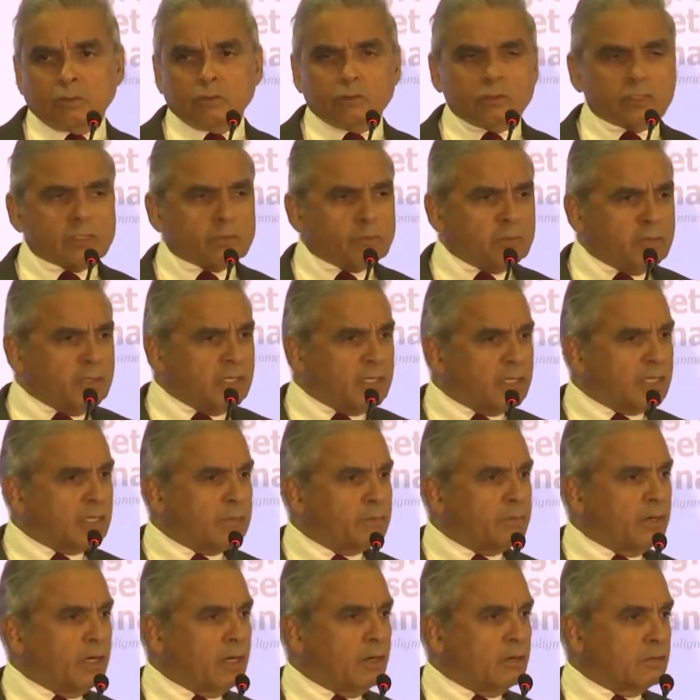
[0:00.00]
to
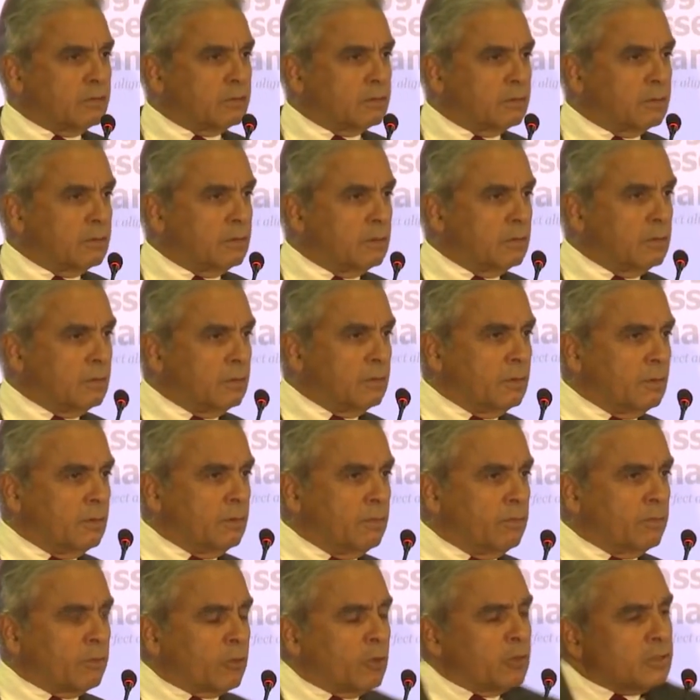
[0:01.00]
speak about,
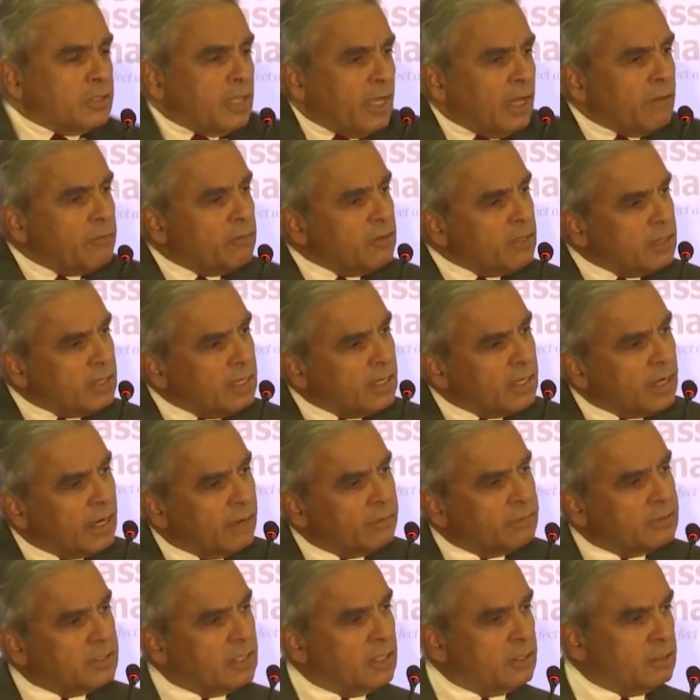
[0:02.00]
because everything
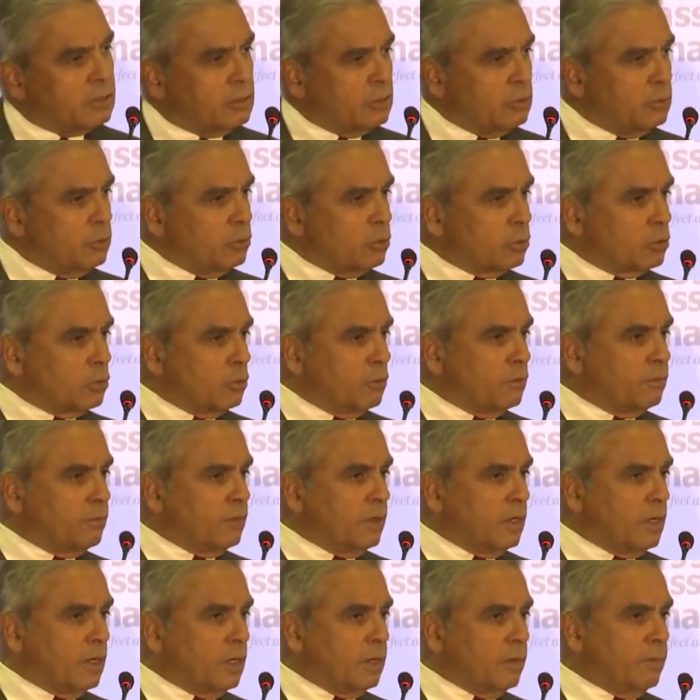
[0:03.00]
I've said to you so
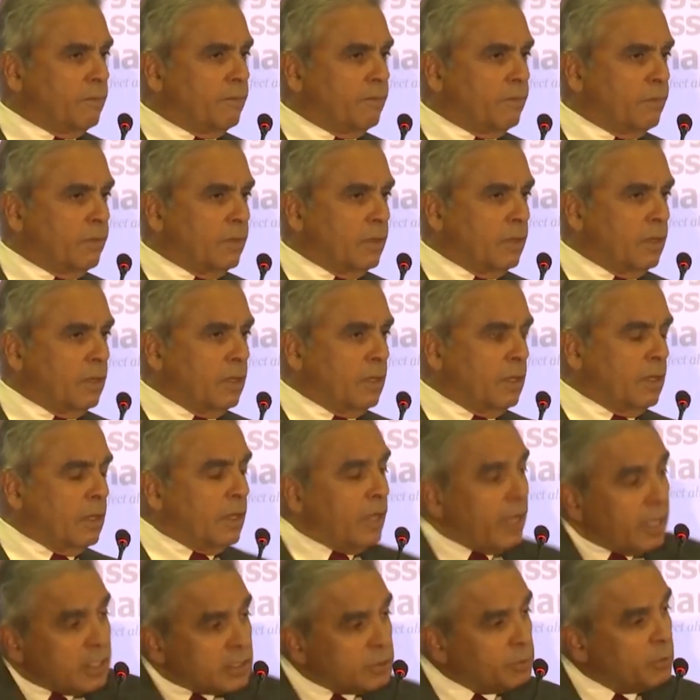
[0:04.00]
far
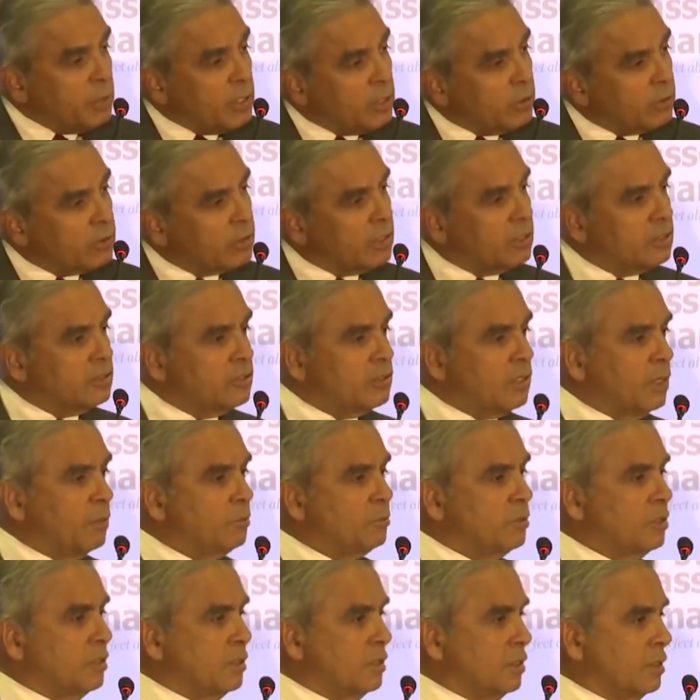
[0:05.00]
has been on the
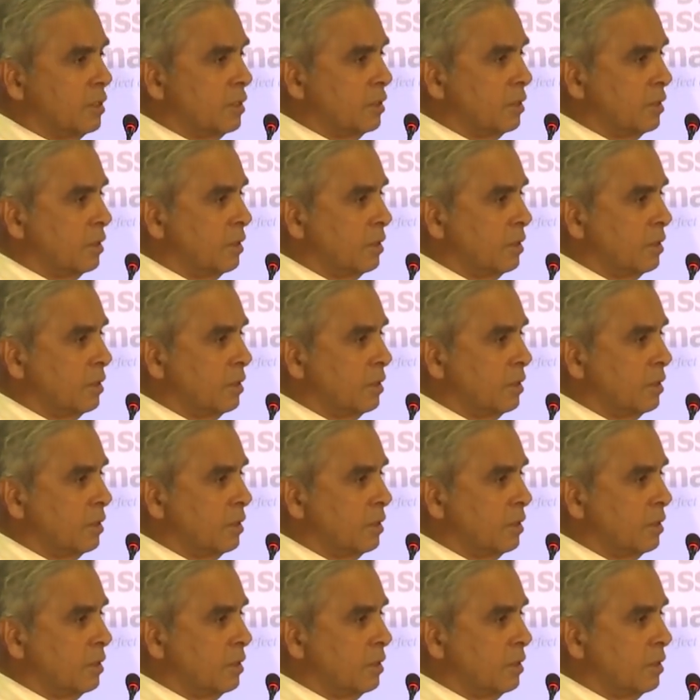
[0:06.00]
assumption